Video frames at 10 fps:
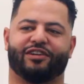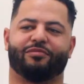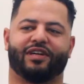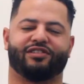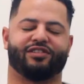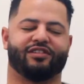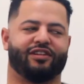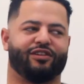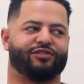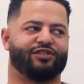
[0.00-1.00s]
can imagine that a
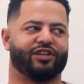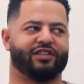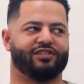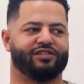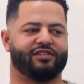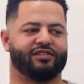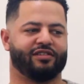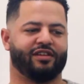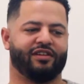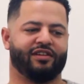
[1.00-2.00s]
lot's changed since
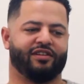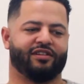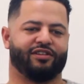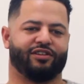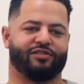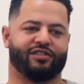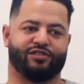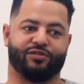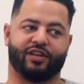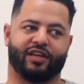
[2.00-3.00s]

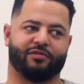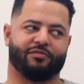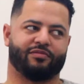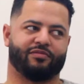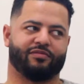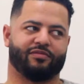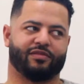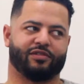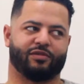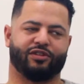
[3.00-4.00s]
you came.
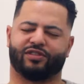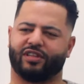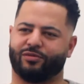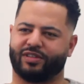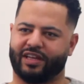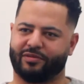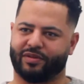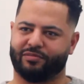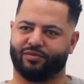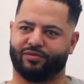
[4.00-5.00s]
So you said there was 8
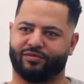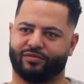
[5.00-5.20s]
people.